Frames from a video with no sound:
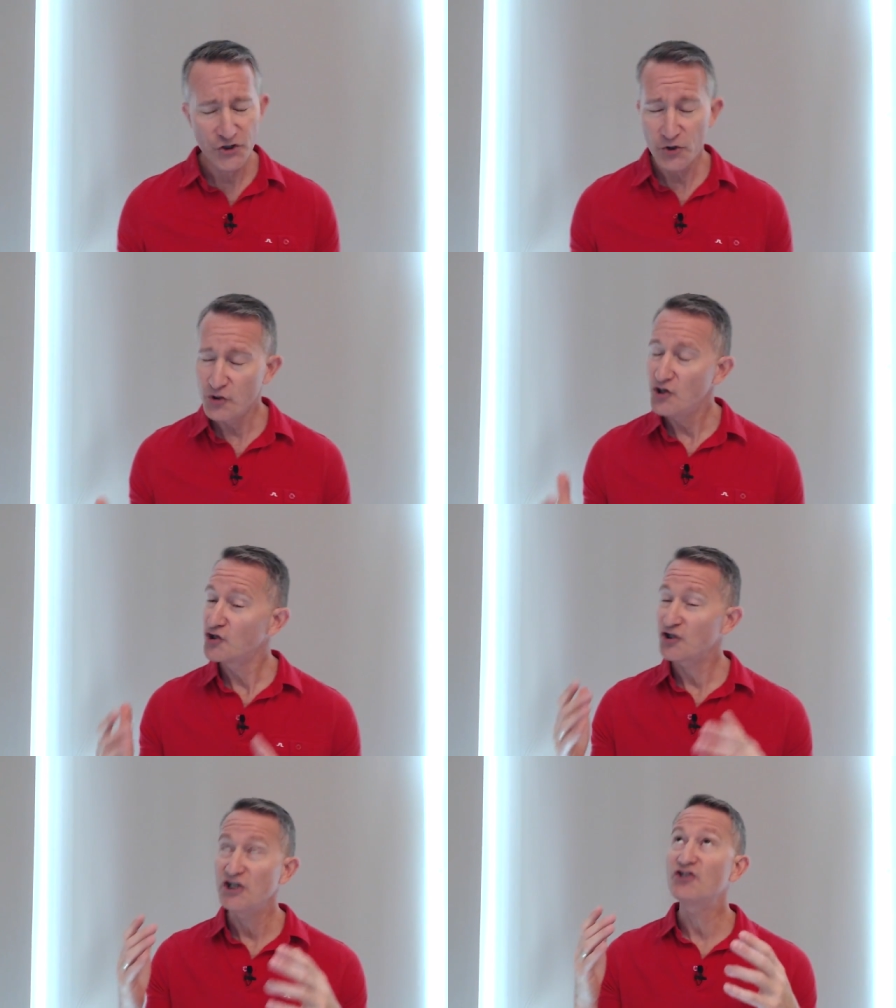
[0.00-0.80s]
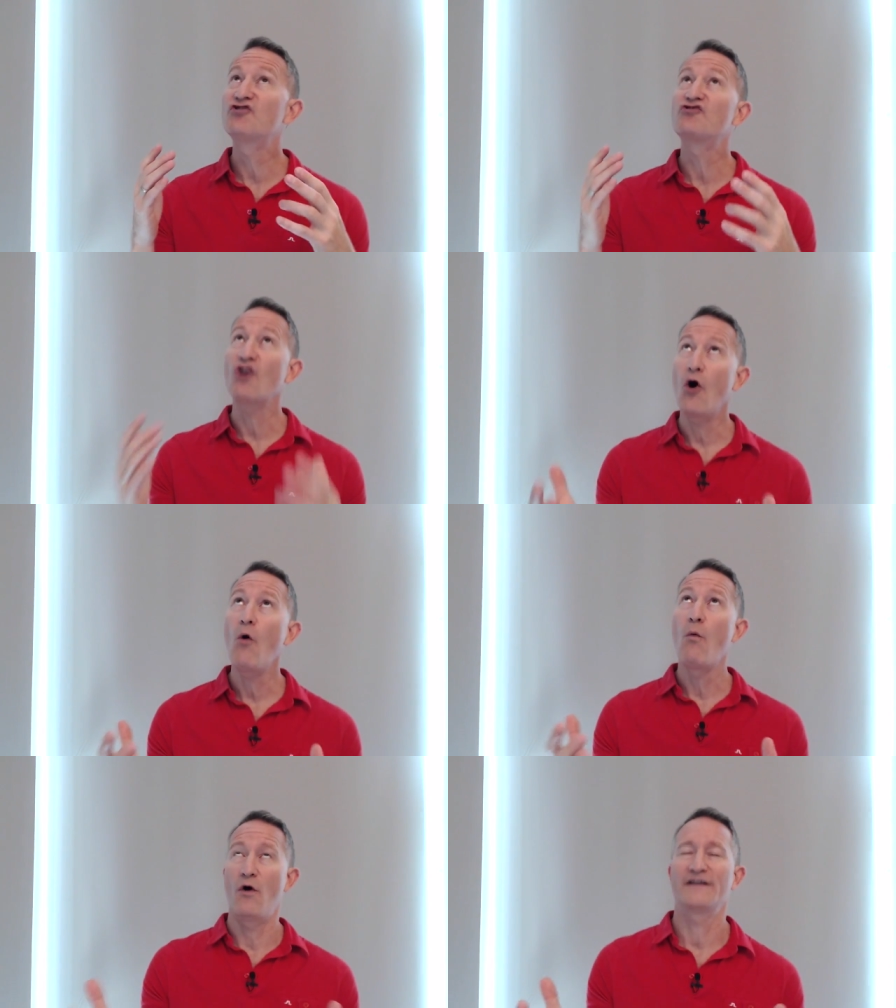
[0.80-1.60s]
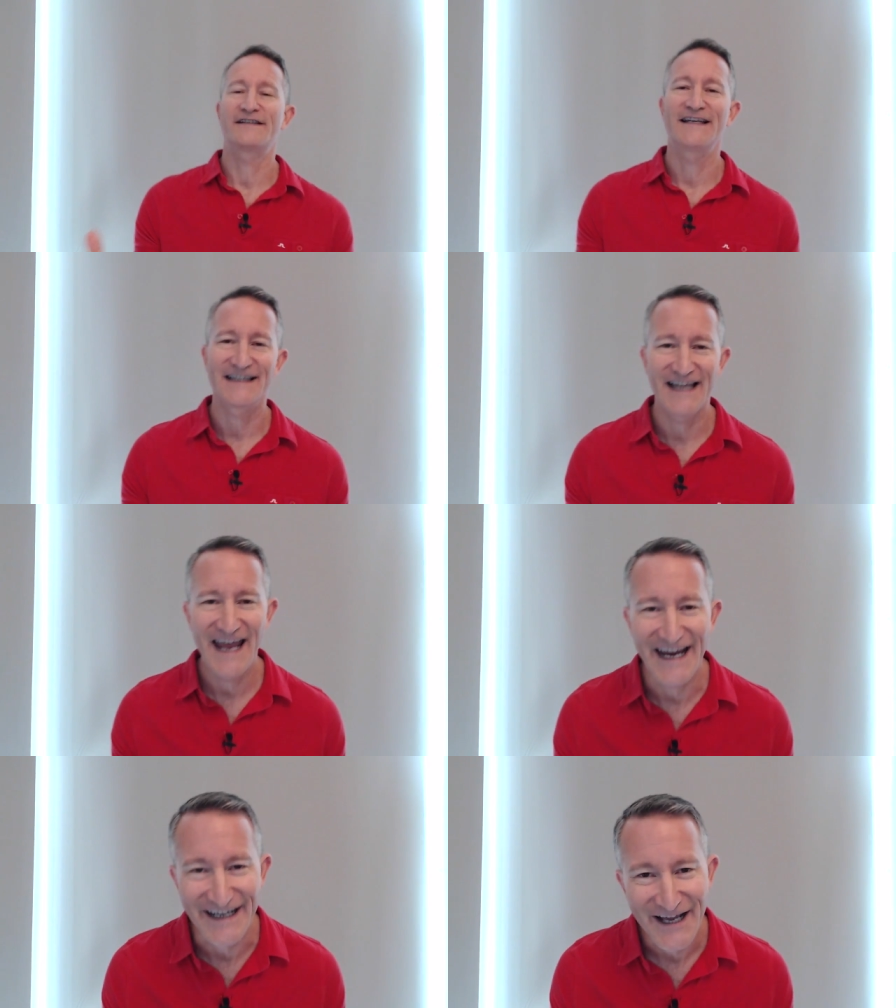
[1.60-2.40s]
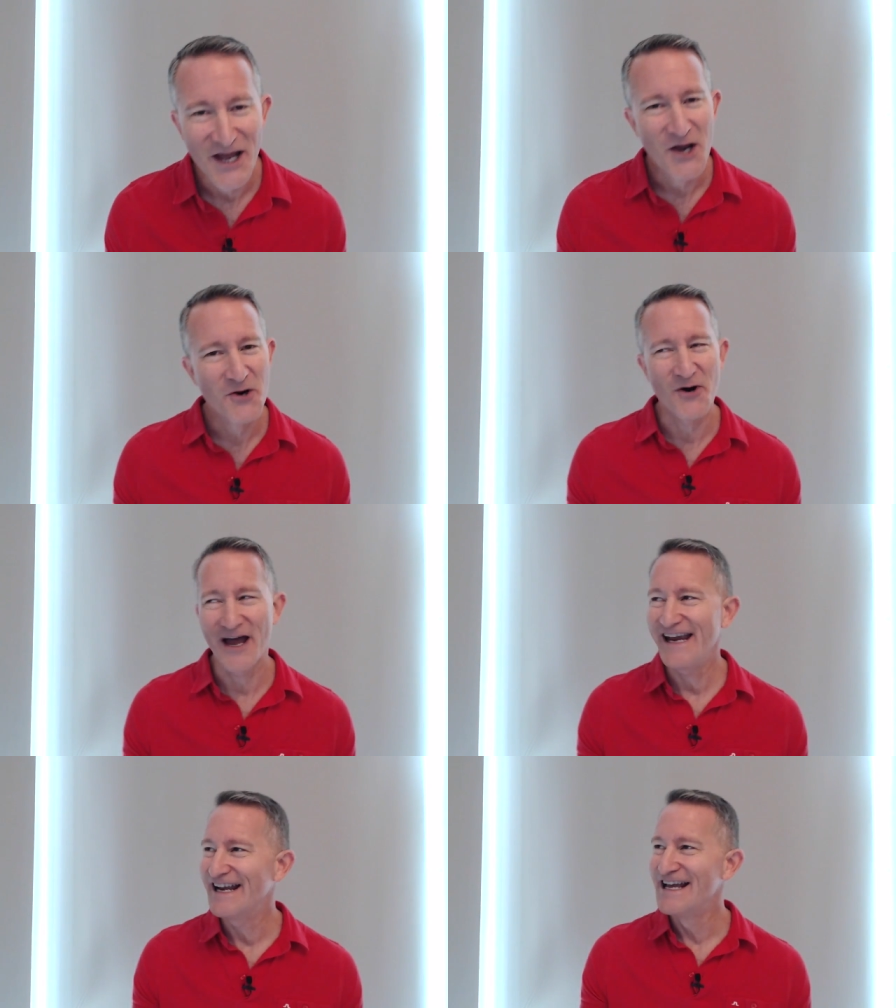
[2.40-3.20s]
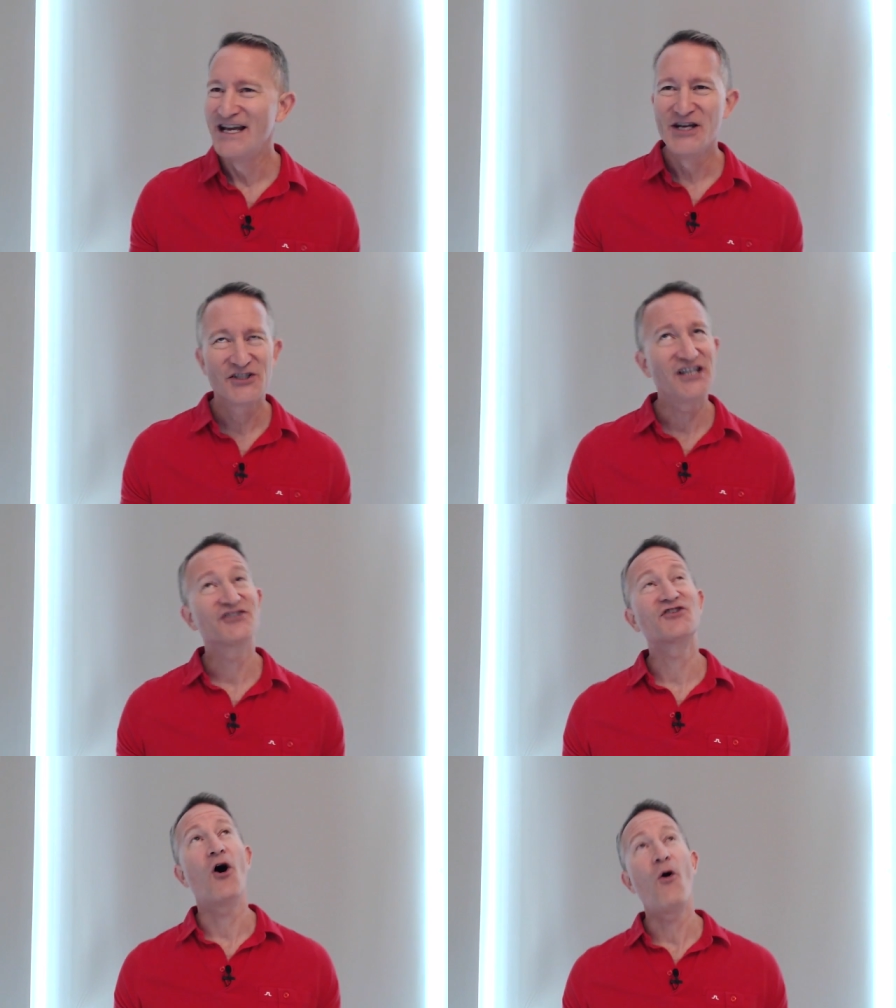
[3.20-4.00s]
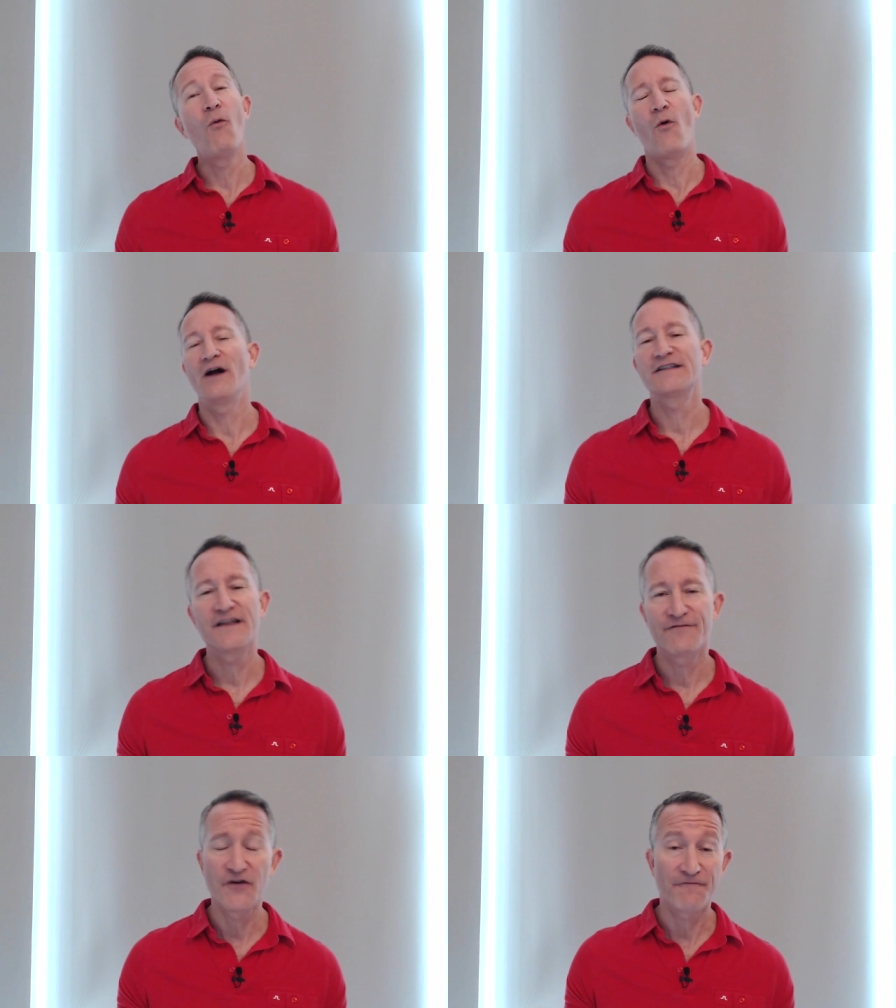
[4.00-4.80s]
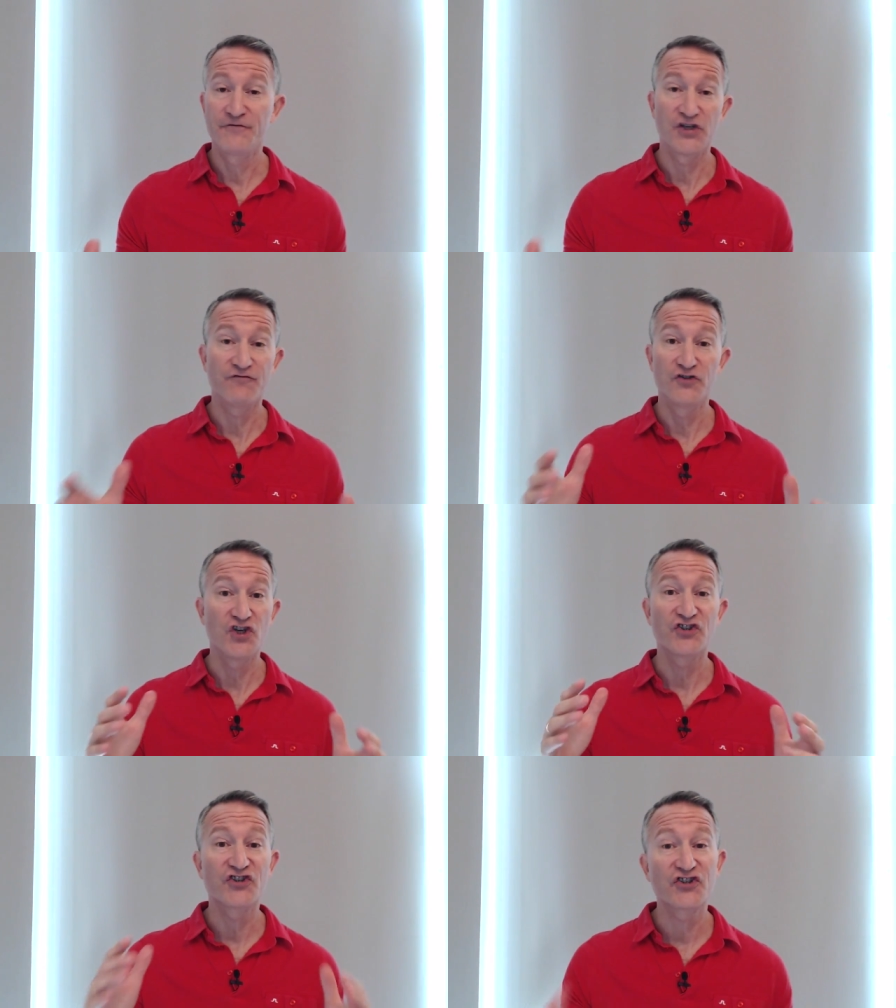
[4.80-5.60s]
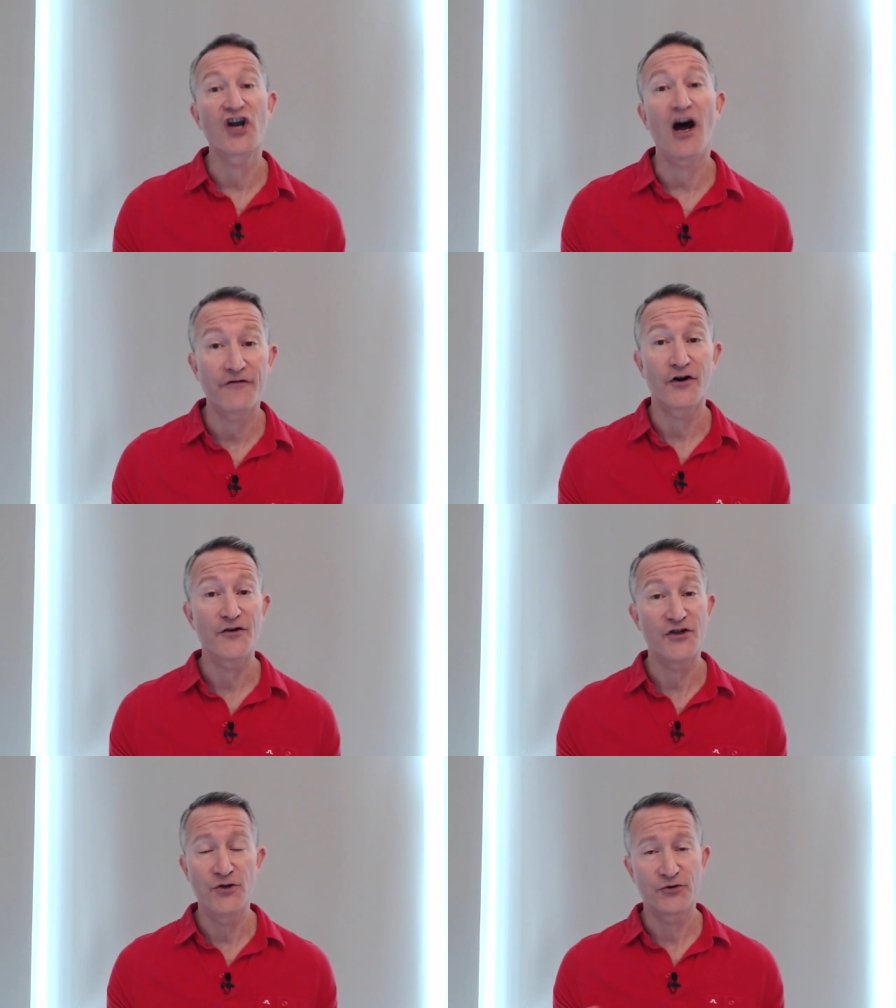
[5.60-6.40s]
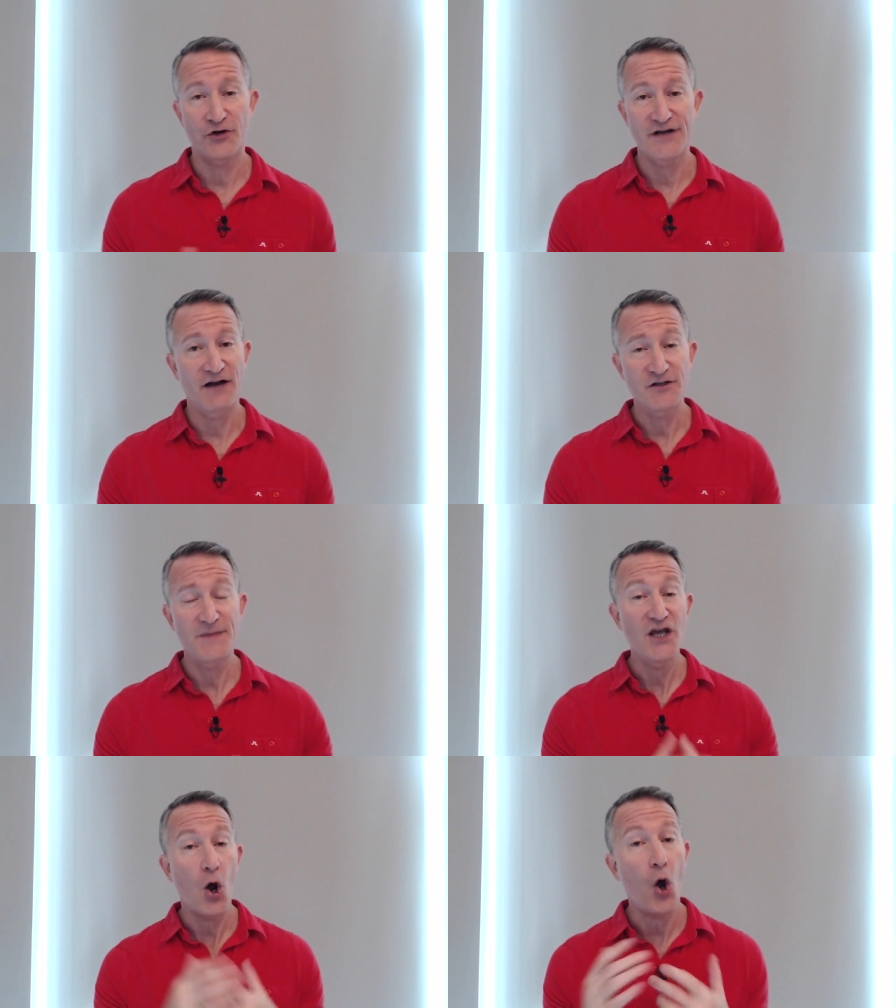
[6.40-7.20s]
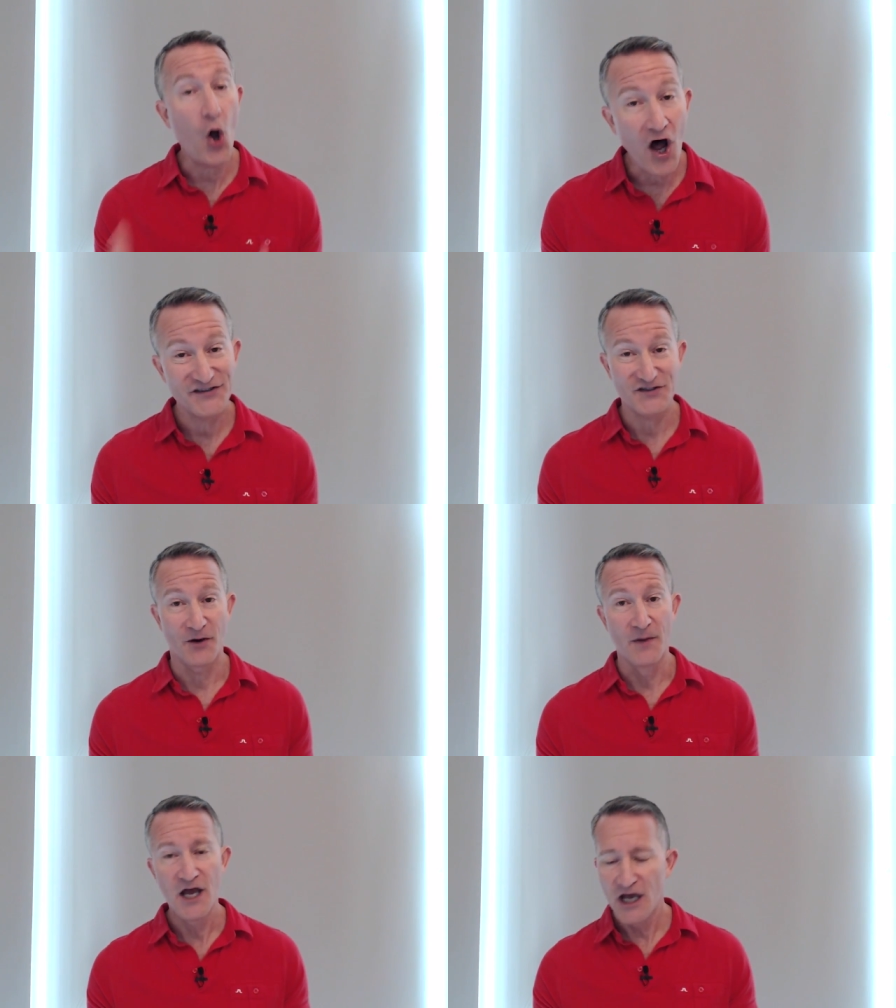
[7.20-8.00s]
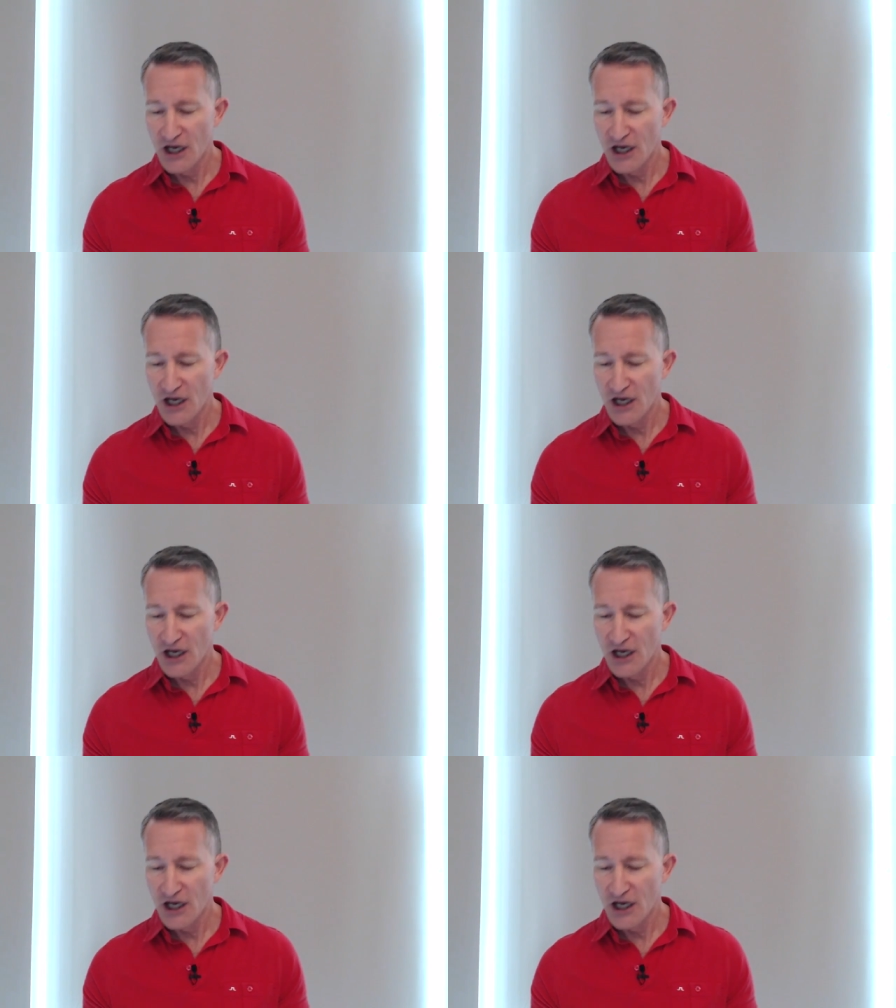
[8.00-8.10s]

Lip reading: dude, she so wants to get laid, right? She so wants to discover that you turned out to be awesome.